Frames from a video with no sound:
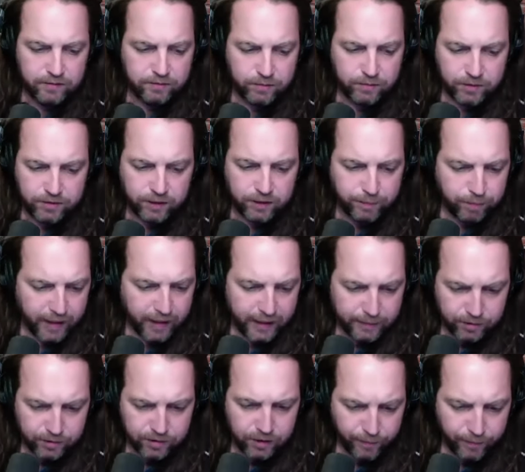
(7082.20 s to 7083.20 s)
She
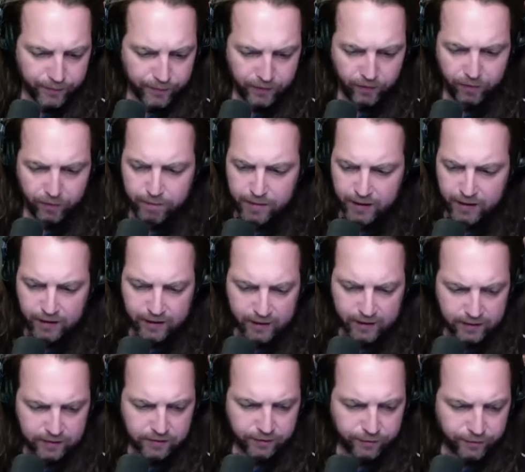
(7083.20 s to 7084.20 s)
blames something on me.
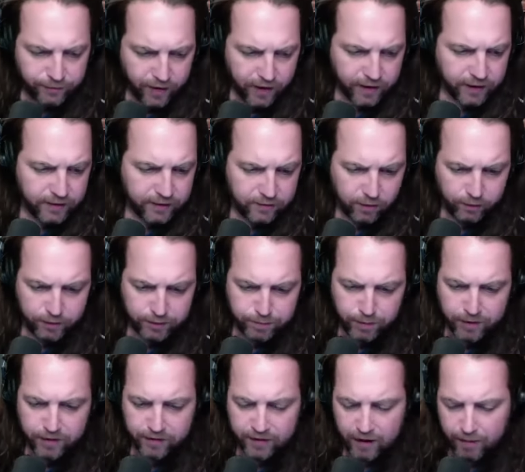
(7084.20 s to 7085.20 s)
He's always
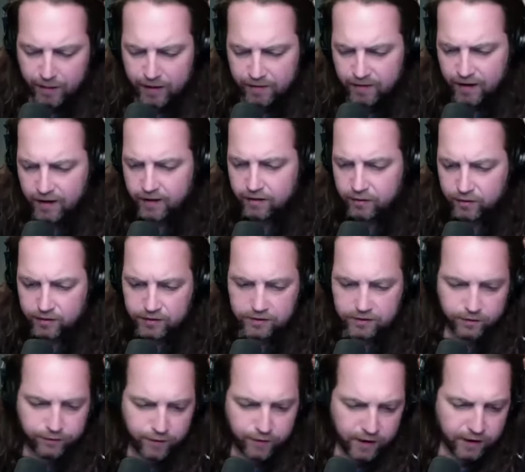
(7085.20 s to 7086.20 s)
breathing down my neck, or he's
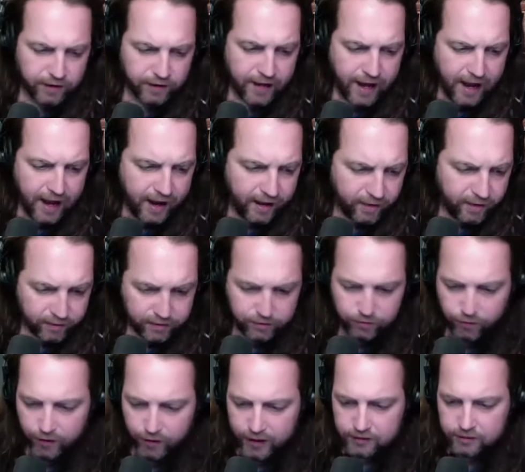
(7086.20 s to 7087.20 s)
a fucking guy, or he's
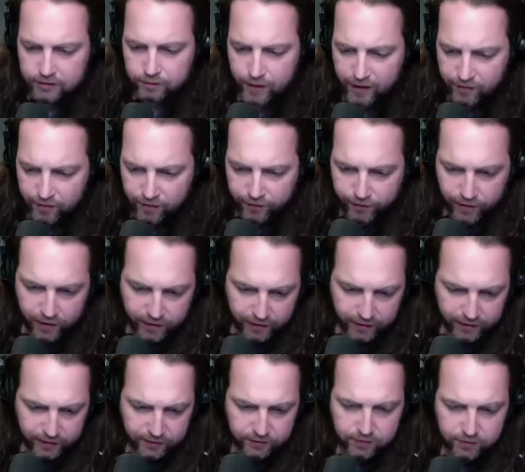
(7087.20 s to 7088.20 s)
racist, whatever the fuck it
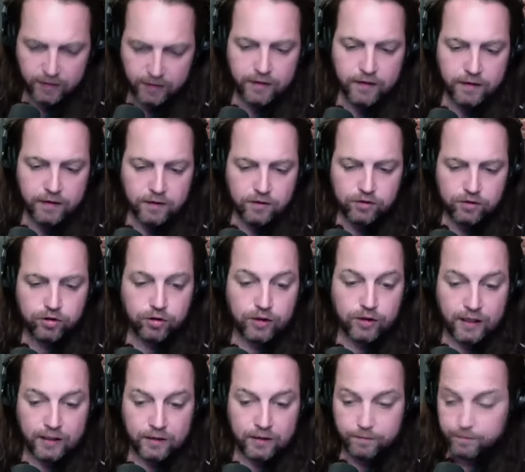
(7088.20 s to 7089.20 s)
is. So
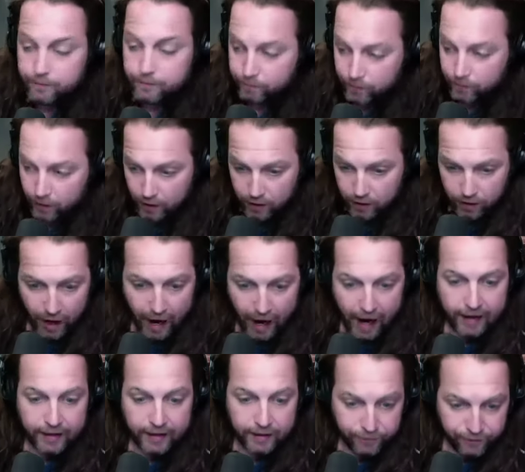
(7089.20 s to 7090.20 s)
then
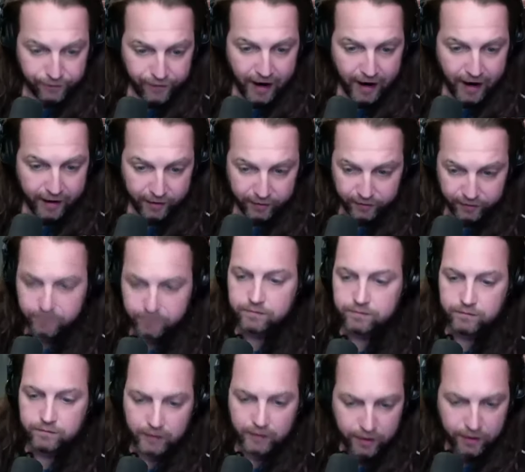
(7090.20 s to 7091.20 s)
I get fired.
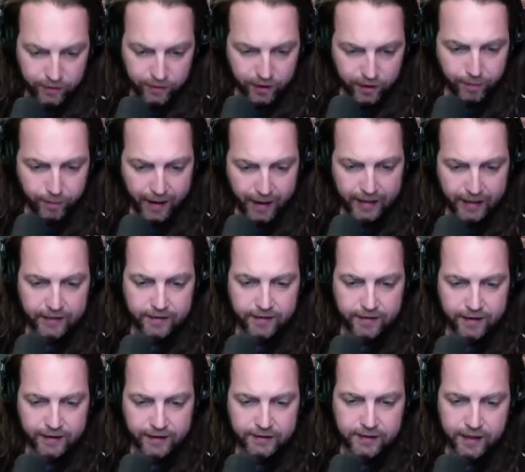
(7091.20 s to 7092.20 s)
Then you come back in the
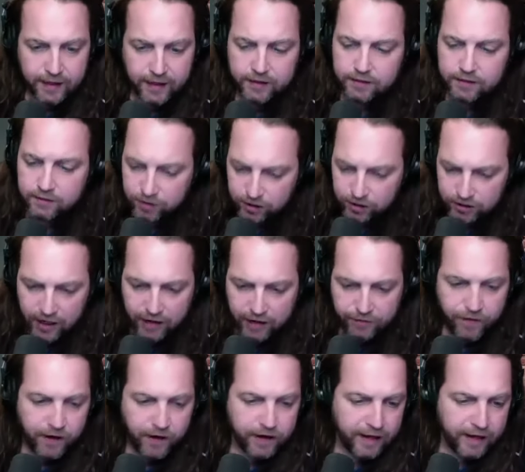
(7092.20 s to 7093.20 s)
next day. She's not
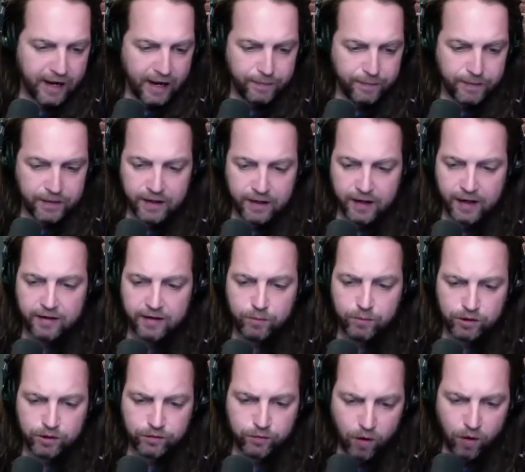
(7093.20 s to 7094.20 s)
fucking happy again.
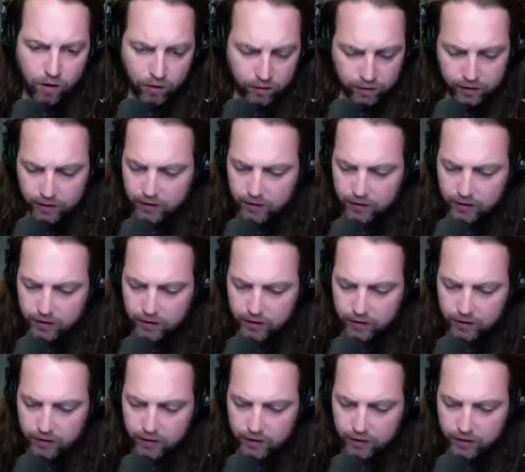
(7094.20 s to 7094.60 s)
What's wrong?